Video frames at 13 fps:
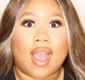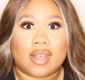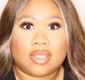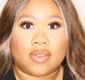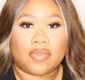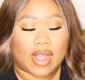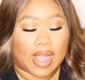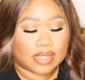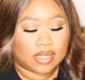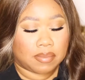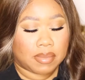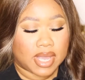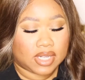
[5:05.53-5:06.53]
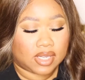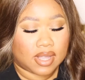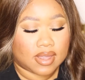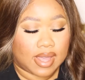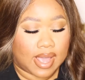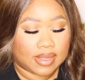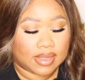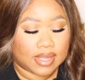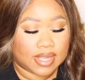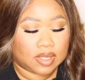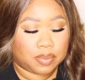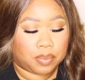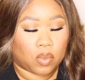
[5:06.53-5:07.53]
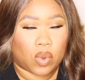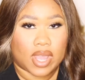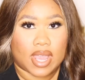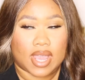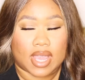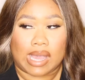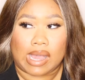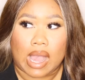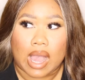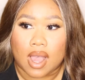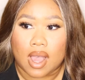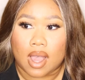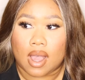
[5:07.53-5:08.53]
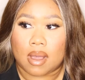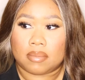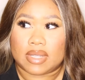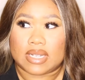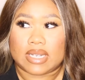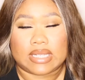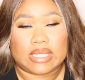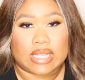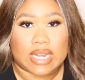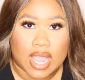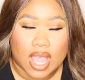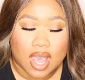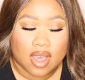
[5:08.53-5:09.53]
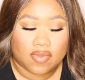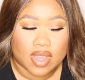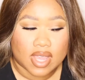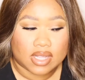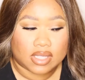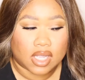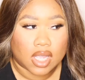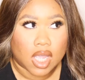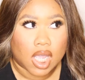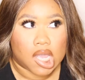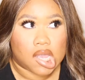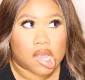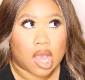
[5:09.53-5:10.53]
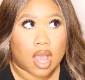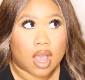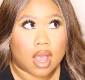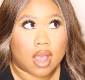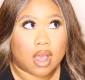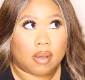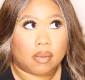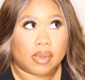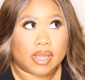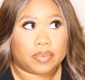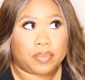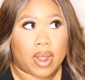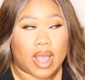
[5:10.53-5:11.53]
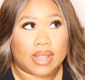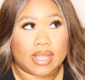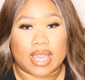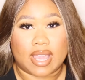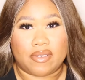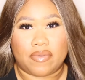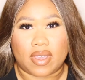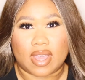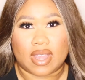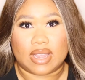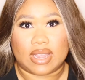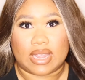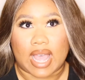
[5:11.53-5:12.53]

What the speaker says: also forgot to mention that this wig, the density of it is probably given